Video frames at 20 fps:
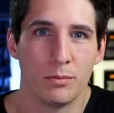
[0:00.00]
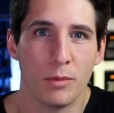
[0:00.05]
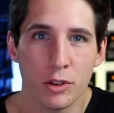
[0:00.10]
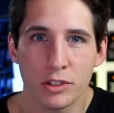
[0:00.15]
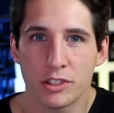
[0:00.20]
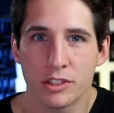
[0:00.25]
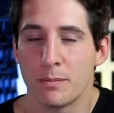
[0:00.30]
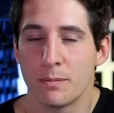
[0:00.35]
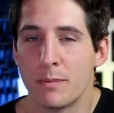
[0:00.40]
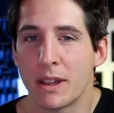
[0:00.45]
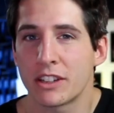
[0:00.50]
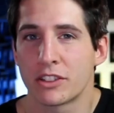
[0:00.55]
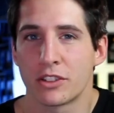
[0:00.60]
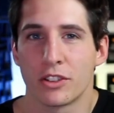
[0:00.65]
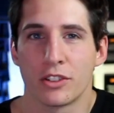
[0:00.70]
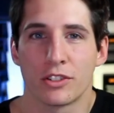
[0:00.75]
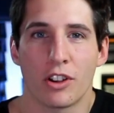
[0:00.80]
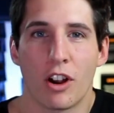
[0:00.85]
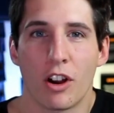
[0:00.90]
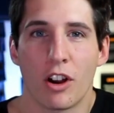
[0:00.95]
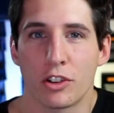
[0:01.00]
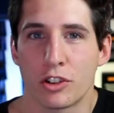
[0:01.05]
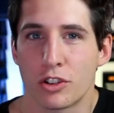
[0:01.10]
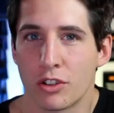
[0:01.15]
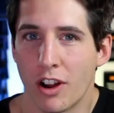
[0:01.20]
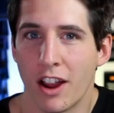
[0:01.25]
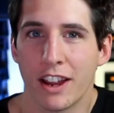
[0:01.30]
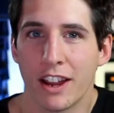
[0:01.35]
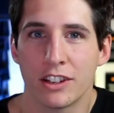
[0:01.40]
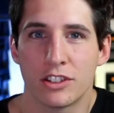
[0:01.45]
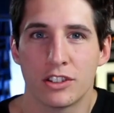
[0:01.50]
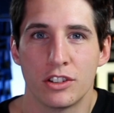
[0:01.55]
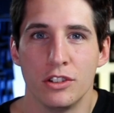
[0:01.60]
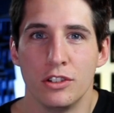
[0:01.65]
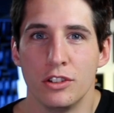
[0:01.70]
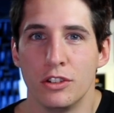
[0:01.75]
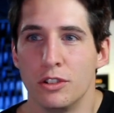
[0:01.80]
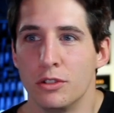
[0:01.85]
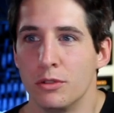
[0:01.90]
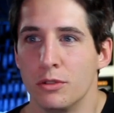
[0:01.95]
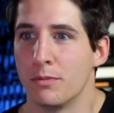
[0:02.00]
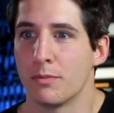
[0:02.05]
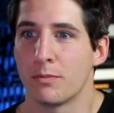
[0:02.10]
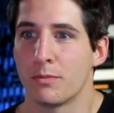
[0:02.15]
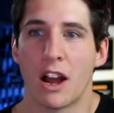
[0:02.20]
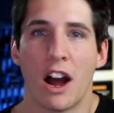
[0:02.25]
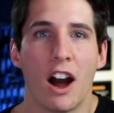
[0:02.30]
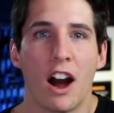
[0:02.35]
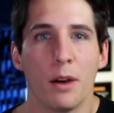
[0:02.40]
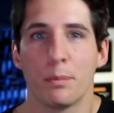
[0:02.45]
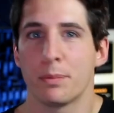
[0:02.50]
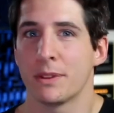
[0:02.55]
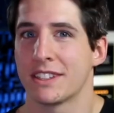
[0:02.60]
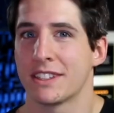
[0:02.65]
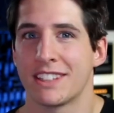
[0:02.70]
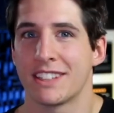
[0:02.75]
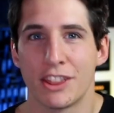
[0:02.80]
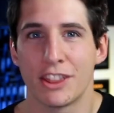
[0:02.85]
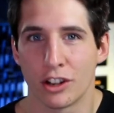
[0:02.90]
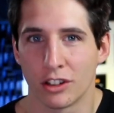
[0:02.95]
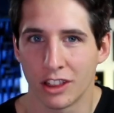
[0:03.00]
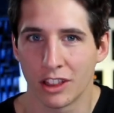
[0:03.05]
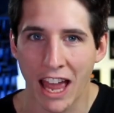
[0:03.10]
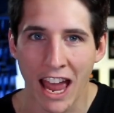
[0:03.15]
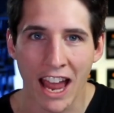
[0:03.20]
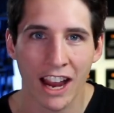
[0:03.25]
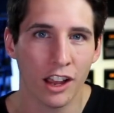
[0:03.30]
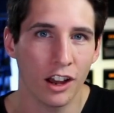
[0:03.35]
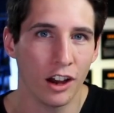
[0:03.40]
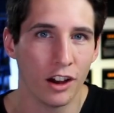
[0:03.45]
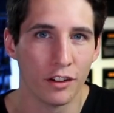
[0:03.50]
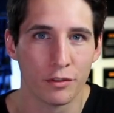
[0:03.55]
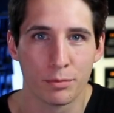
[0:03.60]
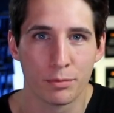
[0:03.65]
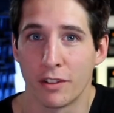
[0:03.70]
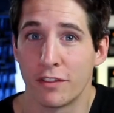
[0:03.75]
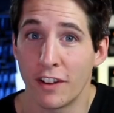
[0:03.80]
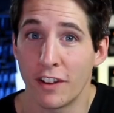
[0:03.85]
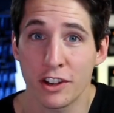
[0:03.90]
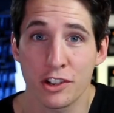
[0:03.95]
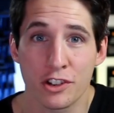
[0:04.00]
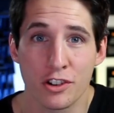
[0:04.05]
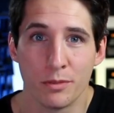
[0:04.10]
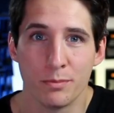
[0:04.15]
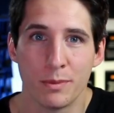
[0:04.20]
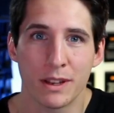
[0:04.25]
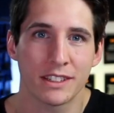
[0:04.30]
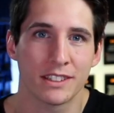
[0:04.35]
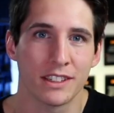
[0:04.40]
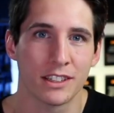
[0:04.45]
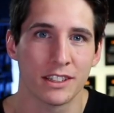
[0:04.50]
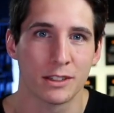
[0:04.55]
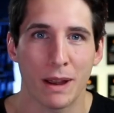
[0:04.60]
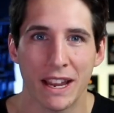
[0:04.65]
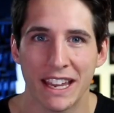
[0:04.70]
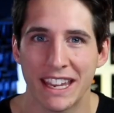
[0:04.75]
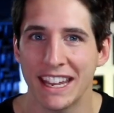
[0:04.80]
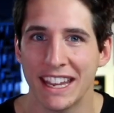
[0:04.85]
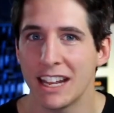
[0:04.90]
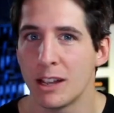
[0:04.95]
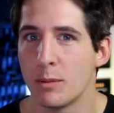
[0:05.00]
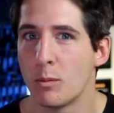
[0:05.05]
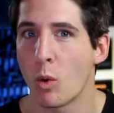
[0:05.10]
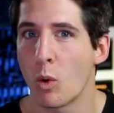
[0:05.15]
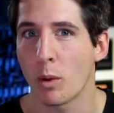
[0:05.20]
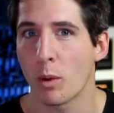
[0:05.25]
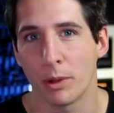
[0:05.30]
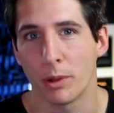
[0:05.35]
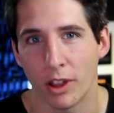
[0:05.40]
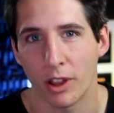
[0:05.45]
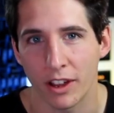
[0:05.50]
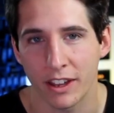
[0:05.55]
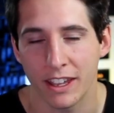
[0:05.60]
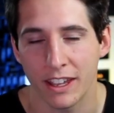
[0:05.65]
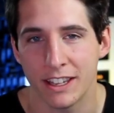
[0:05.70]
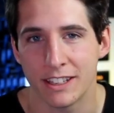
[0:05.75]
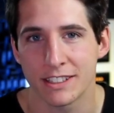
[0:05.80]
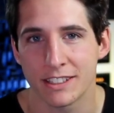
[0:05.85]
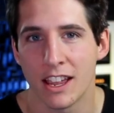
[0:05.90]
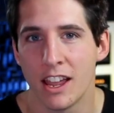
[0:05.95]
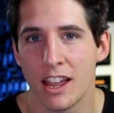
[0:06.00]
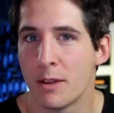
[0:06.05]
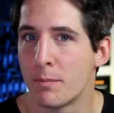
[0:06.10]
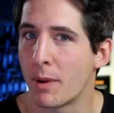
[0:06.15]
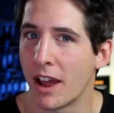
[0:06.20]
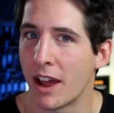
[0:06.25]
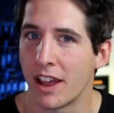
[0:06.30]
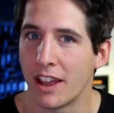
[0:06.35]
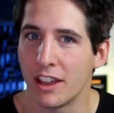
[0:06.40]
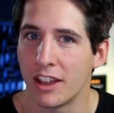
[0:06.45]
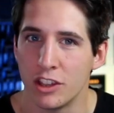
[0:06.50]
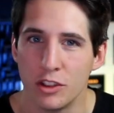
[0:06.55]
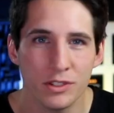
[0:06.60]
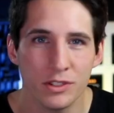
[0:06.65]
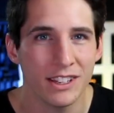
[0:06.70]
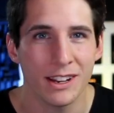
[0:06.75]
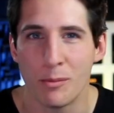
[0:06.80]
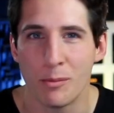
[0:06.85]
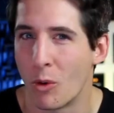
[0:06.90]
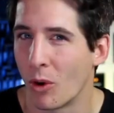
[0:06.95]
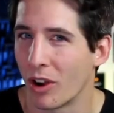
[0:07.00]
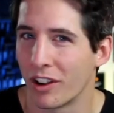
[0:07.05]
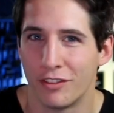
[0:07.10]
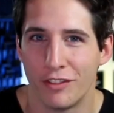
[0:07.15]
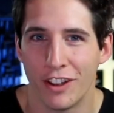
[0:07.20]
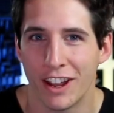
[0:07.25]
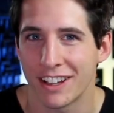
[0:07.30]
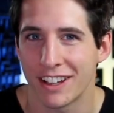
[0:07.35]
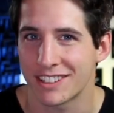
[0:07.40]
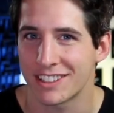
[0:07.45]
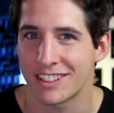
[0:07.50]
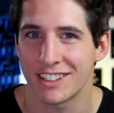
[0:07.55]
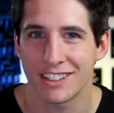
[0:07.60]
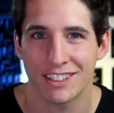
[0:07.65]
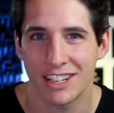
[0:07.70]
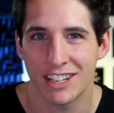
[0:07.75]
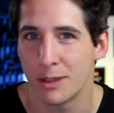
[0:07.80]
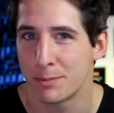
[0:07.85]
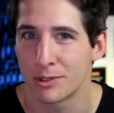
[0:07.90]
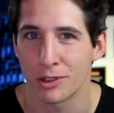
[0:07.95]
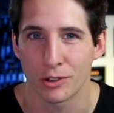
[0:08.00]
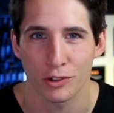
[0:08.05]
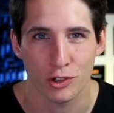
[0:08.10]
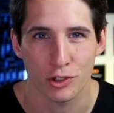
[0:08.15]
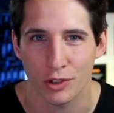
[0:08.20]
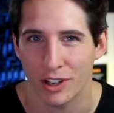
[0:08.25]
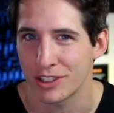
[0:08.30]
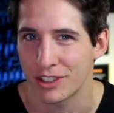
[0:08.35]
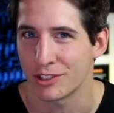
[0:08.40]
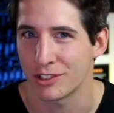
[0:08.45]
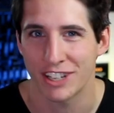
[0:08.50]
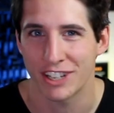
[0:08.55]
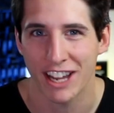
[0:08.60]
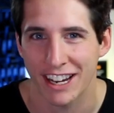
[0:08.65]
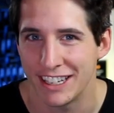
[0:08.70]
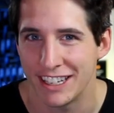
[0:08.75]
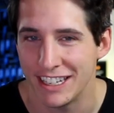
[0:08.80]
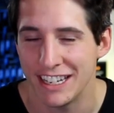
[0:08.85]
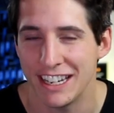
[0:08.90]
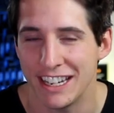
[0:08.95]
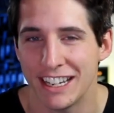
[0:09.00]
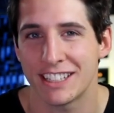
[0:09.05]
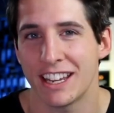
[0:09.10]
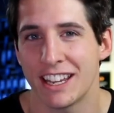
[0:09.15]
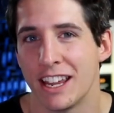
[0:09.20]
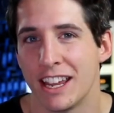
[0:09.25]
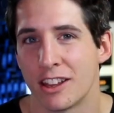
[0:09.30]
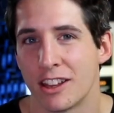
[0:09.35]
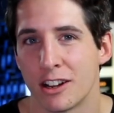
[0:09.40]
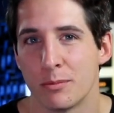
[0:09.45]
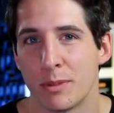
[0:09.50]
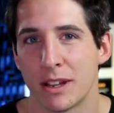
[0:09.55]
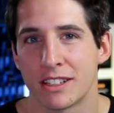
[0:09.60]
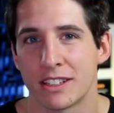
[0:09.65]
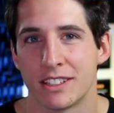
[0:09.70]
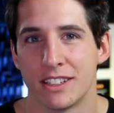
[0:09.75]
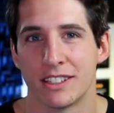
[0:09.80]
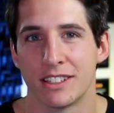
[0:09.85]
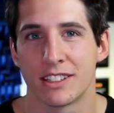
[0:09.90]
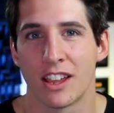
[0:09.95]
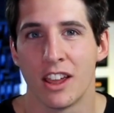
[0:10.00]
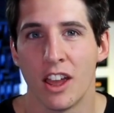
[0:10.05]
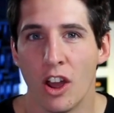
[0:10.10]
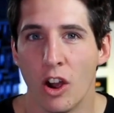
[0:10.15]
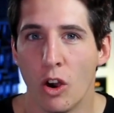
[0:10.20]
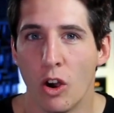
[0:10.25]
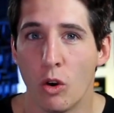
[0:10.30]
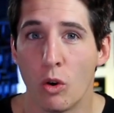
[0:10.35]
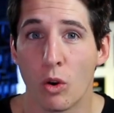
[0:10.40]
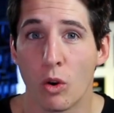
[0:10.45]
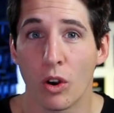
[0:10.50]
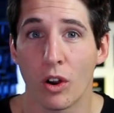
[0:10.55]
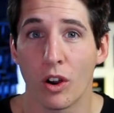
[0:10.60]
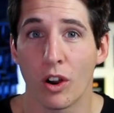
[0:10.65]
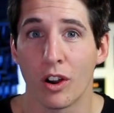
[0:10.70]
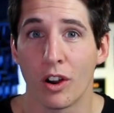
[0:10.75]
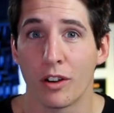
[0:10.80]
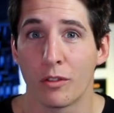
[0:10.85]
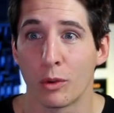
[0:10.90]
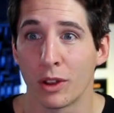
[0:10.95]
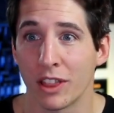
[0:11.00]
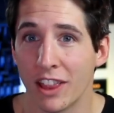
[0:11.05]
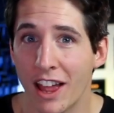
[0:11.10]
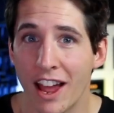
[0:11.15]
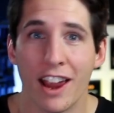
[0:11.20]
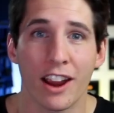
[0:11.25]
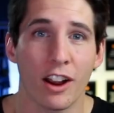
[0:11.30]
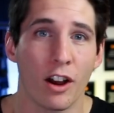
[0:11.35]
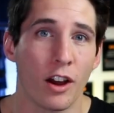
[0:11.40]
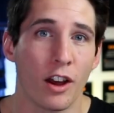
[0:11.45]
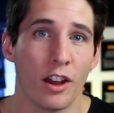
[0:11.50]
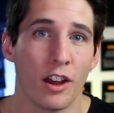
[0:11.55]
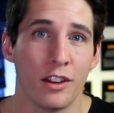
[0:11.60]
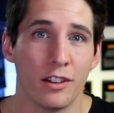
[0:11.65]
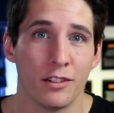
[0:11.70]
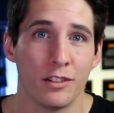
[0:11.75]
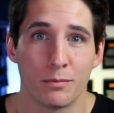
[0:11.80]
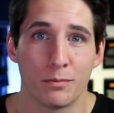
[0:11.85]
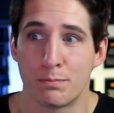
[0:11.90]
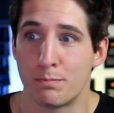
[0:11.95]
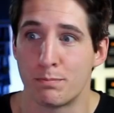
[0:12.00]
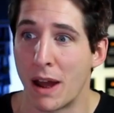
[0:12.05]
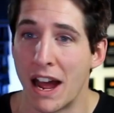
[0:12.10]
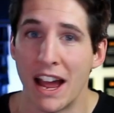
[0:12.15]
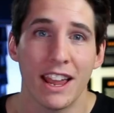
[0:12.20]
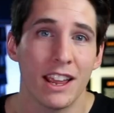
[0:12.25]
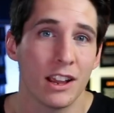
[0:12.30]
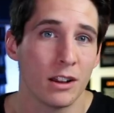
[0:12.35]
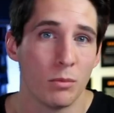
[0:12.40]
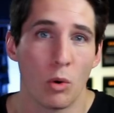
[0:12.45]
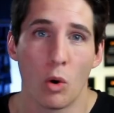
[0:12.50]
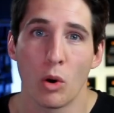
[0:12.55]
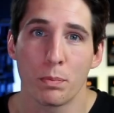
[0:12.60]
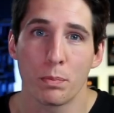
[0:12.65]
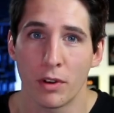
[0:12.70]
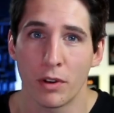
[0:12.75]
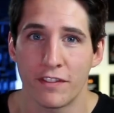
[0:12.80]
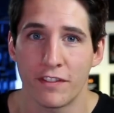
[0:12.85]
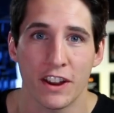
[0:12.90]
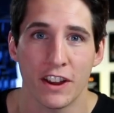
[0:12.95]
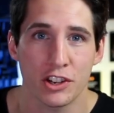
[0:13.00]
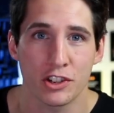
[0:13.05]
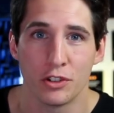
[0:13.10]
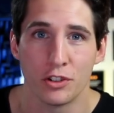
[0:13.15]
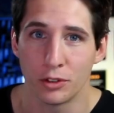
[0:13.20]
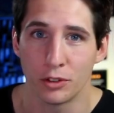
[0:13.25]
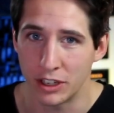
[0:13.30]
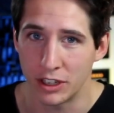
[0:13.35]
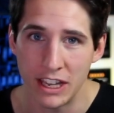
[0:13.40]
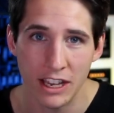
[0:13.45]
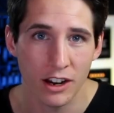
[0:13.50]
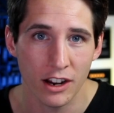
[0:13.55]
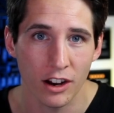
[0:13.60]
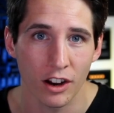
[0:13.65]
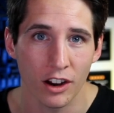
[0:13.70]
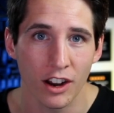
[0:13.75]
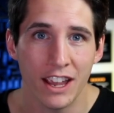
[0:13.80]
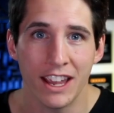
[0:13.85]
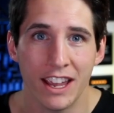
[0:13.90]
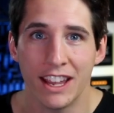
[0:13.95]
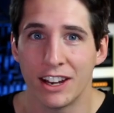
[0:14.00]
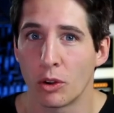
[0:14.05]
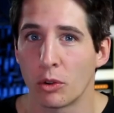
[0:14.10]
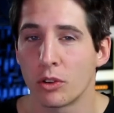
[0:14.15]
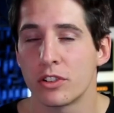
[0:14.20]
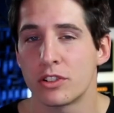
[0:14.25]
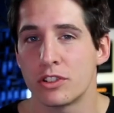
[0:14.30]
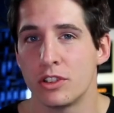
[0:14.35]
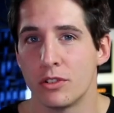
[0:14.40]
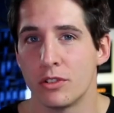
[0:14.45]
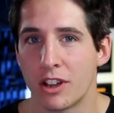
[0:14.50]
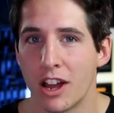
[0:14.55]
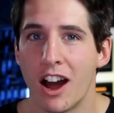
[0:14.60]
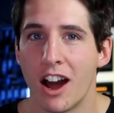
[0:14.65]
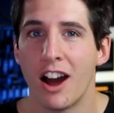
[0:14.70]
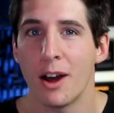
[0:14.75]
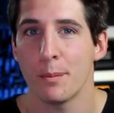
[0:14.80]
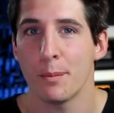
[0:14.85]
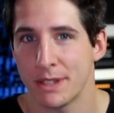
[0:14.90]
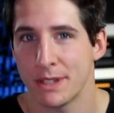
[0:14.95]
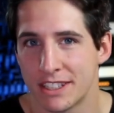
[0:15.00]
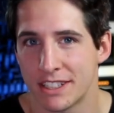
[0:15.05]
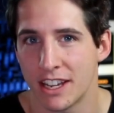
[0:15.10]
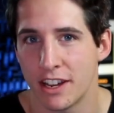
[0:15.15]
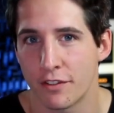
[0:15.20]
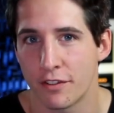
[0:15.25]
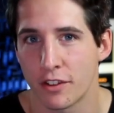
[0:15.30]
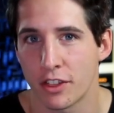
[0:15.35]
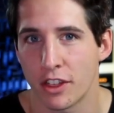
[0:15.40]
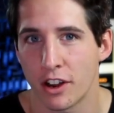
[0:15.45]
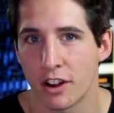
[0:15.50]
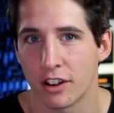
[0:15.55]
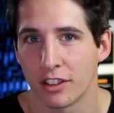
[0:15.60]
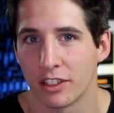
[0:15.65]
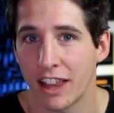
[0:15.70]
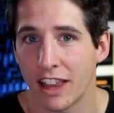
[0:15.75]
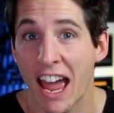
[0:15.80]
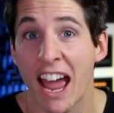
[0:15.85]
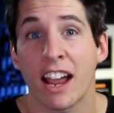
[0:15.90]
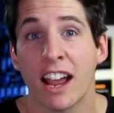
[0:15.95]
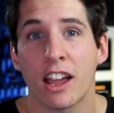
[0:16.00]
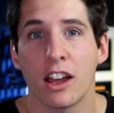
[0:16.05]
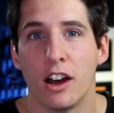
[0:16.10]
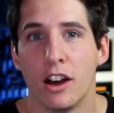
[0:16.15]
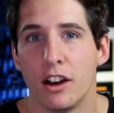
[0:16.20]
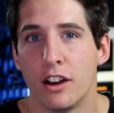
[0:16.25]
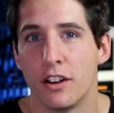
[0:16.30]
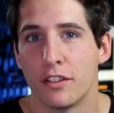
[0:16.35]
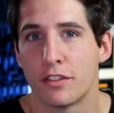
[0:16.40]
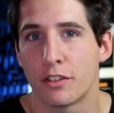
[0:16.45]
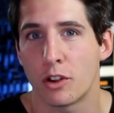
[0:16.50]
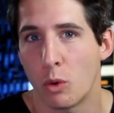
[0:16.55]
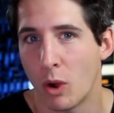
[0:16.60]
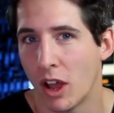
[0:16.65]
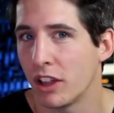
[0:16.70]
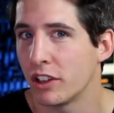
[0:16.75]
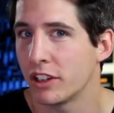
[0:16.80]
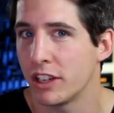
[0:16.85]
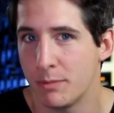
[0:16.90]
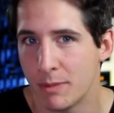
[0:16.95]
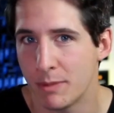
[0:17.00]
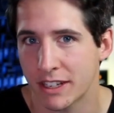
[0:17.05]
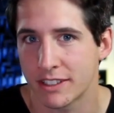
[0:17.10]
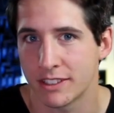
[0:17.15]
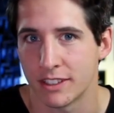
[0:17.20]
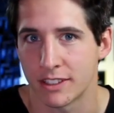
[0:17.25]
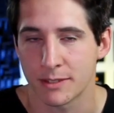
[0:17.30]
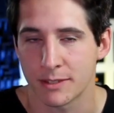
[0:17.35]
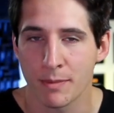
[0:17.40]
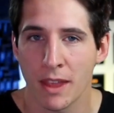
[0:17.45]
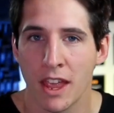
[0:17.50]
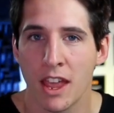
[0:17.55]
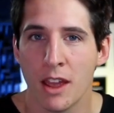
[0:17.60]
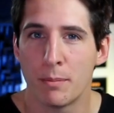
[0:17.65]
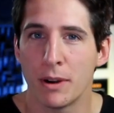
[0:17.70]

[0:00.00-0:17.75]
Most mixers are trying to compensate their lack of professional mixes by getting more plugins, by using more advanced tips or tricks or techniques in their mixes, or relying on buying more professional gear in order to compensate for their lack of quality mixes.